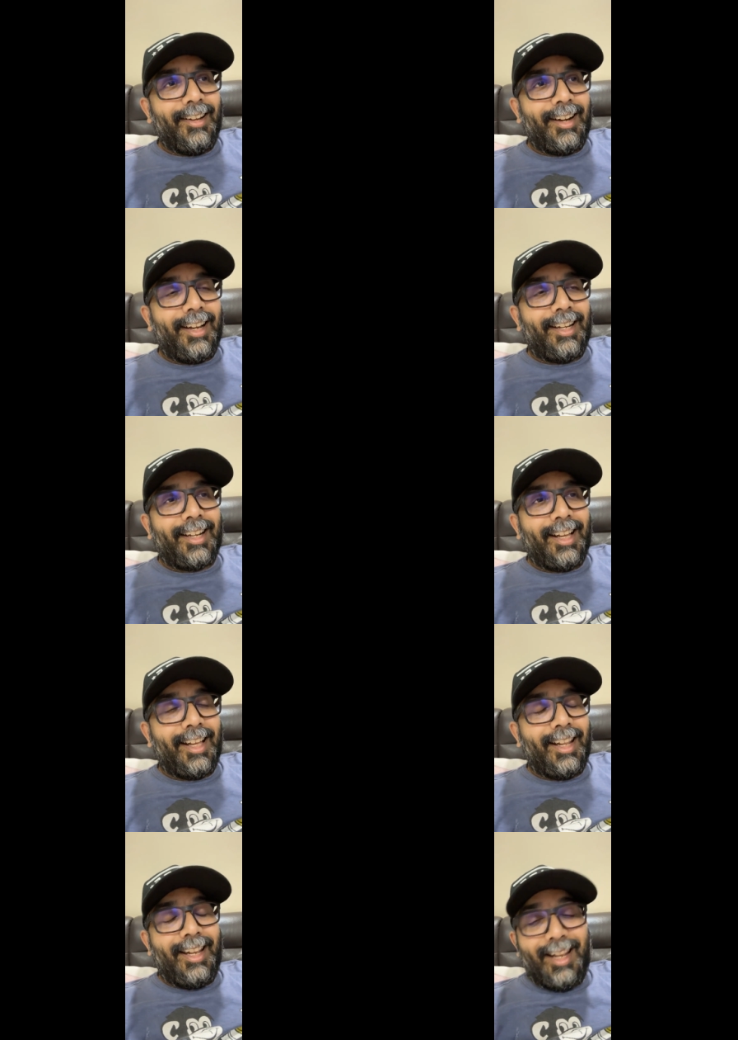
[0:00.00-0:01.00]
right,
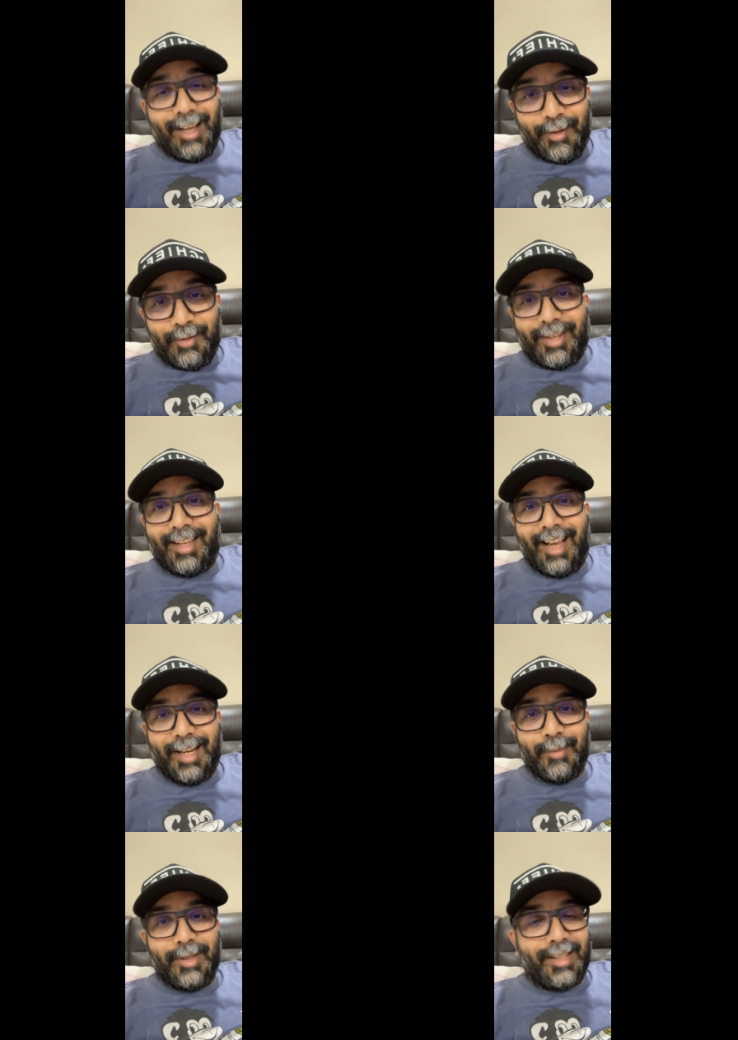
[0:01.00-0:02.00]
uh, loves
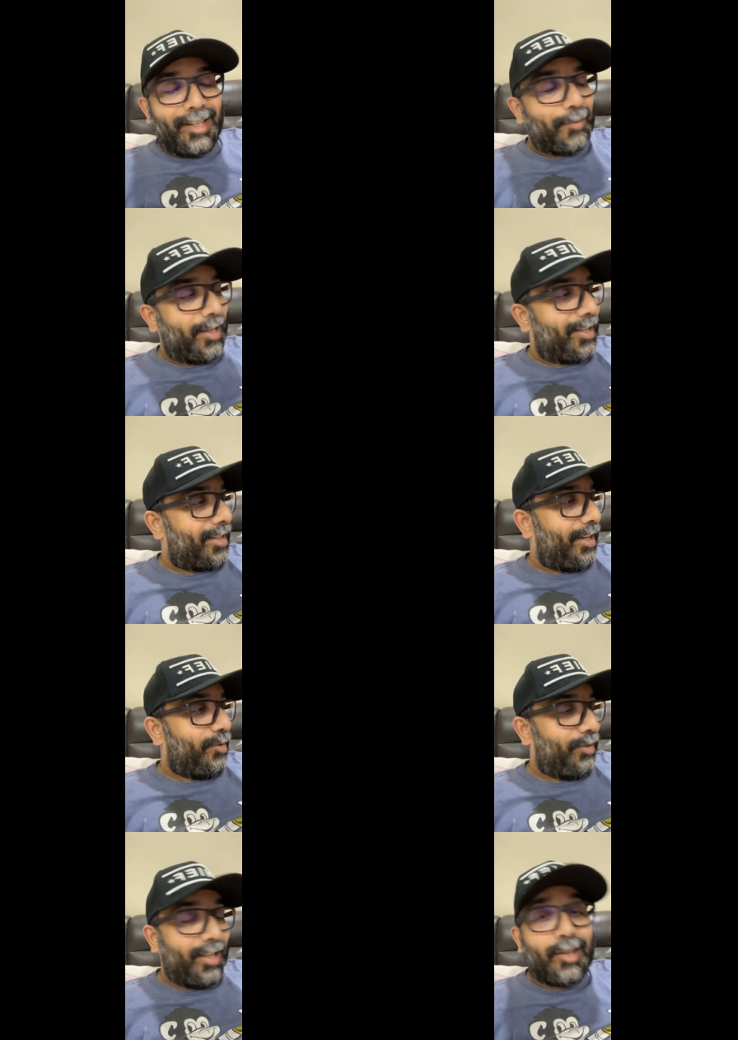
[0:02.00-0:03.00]
animals as much as I
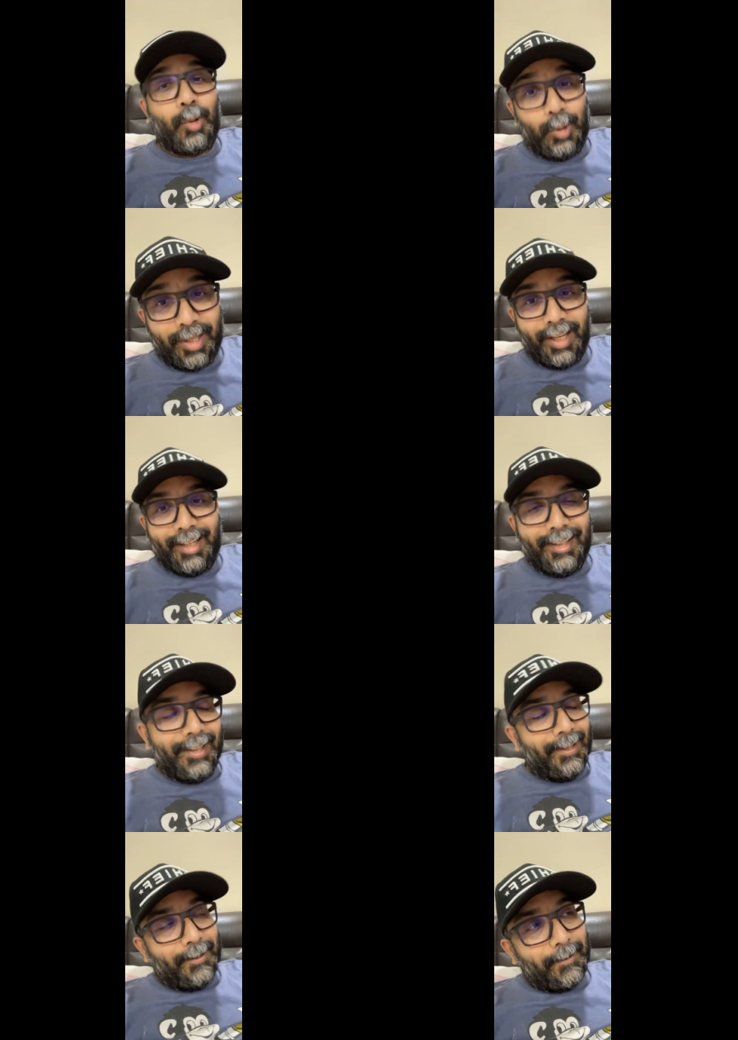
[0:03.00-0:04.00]
do. That's a good thing,
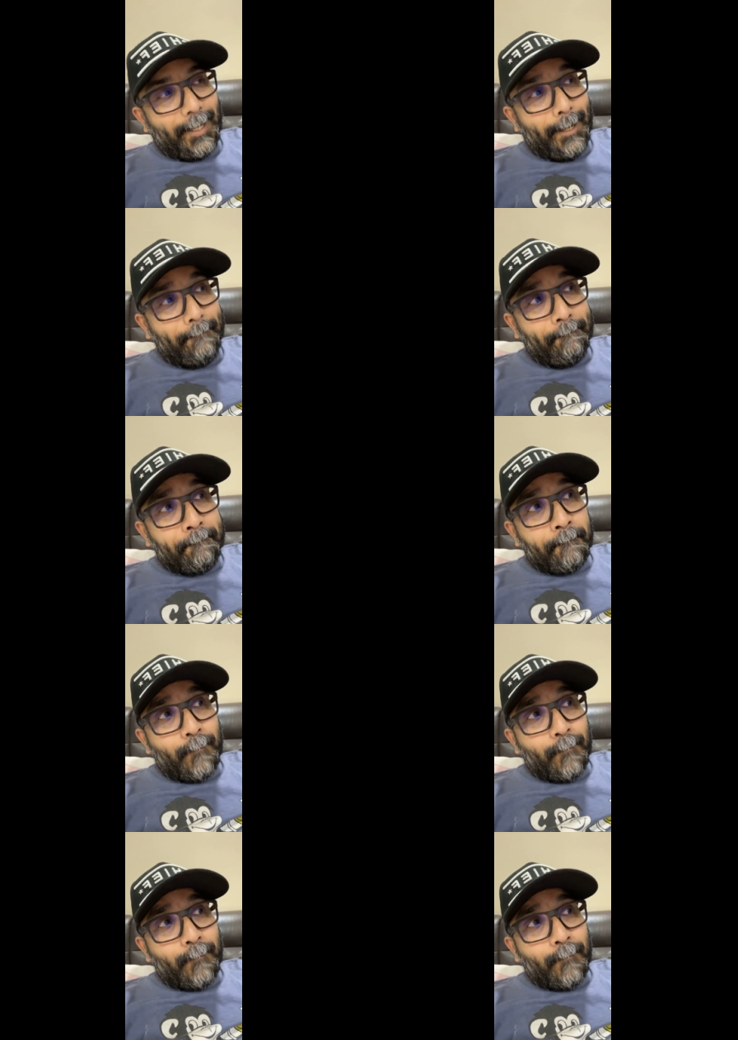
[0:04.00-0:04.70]
okay?